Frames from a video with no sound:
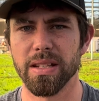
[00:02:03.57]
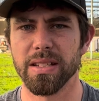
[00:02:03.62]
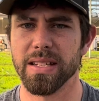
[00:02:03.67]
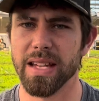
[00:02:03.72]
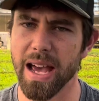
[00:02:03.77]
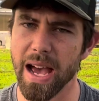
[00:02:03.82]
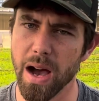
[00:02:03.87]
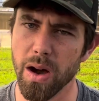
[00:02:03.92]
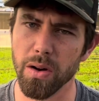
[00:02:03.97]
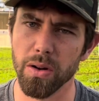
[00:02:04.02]

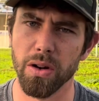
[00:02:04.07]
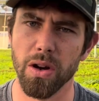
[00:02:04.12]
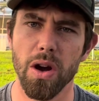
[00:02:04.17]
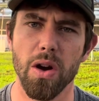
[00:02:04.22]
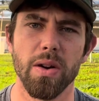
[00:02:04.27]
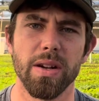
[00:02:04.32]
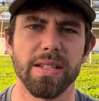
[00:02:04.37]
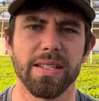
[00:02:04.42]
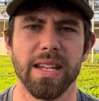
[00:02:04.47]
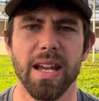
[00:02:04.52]
to
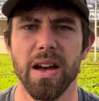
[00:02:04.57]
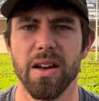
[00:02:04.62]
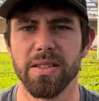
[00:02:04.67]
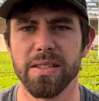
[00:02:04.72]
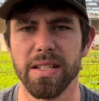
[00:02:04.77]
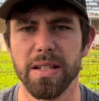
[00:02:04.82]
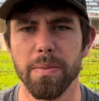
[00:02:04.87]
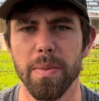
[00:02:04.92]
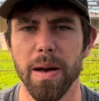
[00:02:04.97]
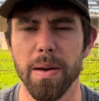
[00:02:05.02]
outgrow its
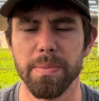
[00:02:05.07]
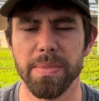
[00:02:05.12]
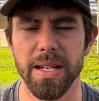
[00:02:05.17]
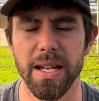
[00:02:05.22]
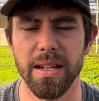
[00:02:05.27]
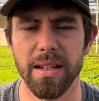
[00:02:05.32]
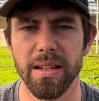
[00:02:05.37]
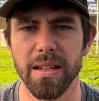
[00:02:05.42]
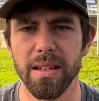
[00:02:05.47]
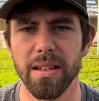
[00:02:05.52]
calcium
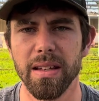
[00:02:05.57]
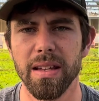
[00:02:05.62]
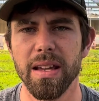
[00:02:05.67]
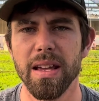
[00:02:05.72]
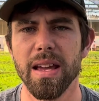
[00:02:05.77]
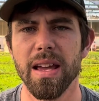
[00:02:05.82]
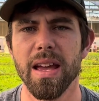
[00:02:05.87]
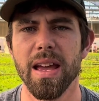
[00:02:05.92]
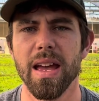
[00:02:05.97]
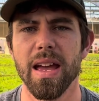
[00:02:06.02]
uptake,
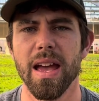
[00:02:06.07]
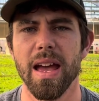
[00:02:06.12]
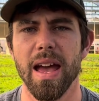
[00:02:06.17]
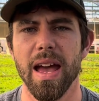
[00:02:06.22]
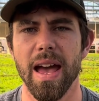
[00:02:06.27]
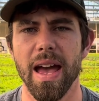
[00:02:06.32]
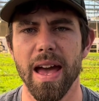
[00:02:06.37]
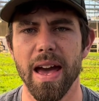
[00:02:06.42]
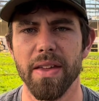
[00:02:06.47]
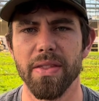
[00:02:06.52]

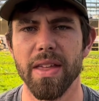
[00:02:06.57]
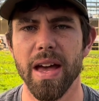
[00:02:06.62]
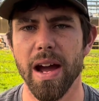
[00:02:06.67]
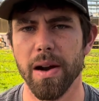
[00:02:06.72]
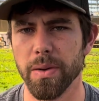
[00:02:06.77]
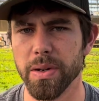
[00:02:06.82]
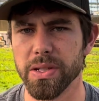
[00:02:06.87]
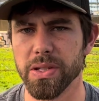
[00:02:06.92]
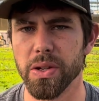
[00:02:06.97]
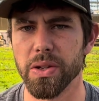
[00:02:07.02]
and that
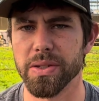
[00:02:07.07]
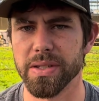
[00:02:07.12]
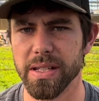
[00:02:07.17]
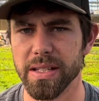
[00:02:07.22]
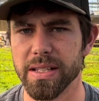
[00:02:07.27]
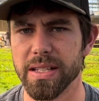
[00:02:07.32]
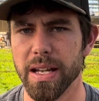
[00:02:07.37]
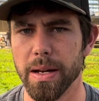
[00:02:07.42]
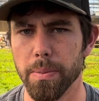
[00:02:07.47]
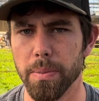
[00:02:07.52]
results in
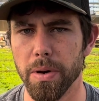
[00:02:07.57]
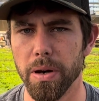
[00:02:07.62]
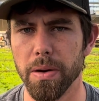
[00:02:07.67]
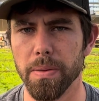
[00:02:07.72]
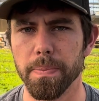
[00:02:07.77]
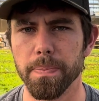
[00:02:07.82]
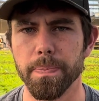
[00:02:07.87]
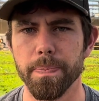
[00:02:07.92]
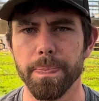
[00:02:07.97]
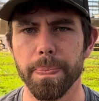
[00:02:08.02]
tip burn.
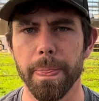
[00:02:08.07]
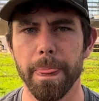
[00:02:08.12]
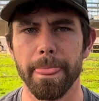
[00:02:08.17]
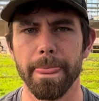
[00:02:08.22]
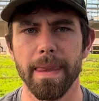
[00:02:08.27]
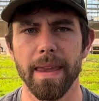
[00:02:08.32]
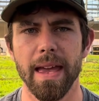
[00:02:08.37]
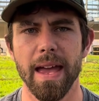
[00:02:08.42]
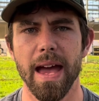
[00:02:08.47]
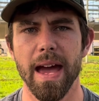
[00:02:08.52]

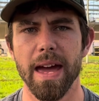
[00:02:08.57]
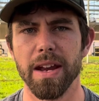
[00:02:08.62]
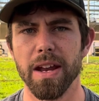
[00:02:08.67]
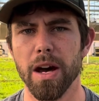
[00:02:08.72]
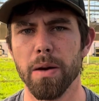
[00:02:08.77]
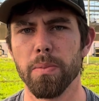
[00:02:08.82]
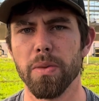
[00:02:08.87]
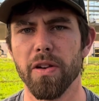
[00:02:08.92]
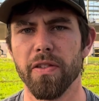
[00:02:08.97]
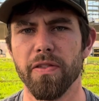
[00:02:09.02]
And
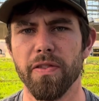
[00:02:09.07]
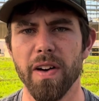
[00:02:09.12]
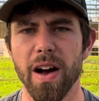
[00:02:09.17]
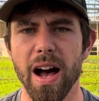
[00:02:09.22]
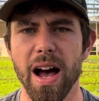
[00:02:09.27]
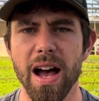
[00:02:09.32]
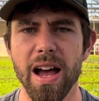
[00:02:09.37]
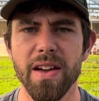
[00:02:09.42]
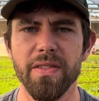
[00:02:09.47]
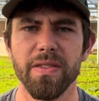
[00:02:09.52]
number
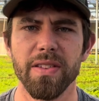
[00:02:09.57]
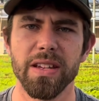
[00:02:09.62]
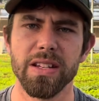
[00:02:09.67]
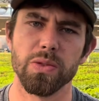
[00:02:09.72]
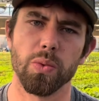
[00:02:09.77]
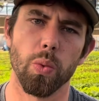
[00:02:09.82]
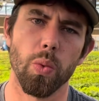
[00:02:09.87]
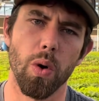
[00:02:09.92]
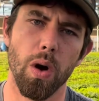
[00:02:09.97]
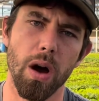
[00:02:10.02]
5 is
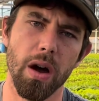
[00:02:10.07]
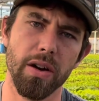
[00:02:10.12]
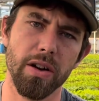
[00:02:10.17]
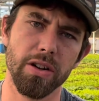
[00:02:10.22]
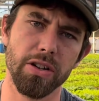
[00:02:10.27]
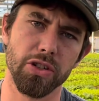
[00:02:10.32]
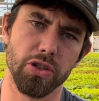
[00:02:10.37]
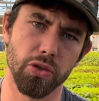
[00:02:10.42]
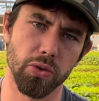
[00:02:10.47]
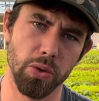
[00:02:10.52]

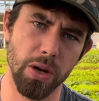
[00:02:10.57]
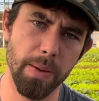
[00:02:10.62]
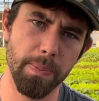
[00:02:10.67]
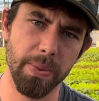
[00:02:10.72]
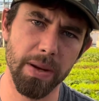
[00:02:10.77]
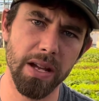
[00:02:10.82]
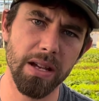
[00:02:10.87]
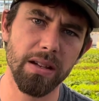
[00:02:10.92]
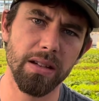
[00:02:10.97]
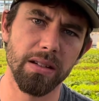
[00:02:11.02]
water
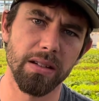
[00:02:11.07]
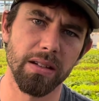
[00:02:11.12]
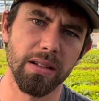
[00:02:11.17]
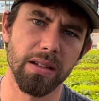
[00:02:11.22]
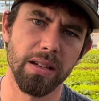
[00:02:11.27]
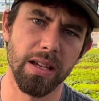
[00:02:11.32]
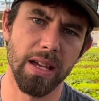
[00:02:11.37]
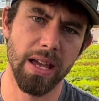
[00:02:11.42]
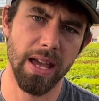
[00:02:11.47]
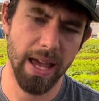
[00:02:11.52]
dripping
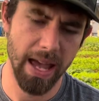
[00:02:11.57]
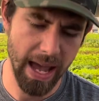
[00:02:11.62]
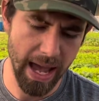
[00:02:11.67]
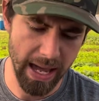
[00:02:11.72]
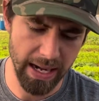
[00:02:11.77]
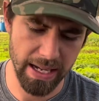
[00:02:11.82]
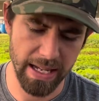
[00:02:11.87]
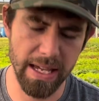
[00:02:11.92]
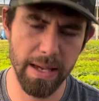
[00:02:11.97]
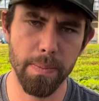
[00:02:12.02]

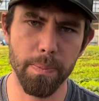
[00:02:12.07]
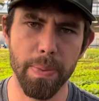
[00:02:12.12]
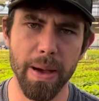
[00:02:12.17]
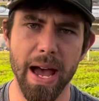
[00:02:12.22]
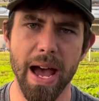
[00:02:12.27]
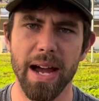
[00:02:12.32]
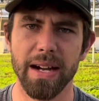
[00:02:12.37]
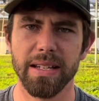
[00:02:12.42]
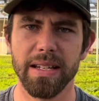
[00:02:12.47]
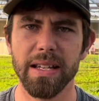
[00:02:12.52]
and
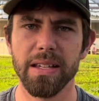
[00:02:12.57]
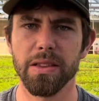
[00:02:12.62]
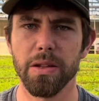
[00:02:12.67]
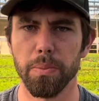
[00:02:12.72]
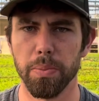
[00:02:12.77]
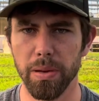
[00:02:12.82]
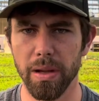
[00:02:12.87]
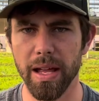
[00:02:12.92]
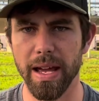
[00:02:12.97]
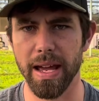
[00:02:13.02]
impacting the
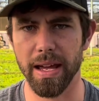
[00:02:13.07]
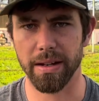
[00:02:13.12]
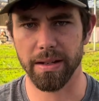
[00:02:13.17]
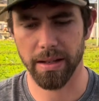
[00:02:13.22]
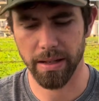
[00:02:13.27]
plant.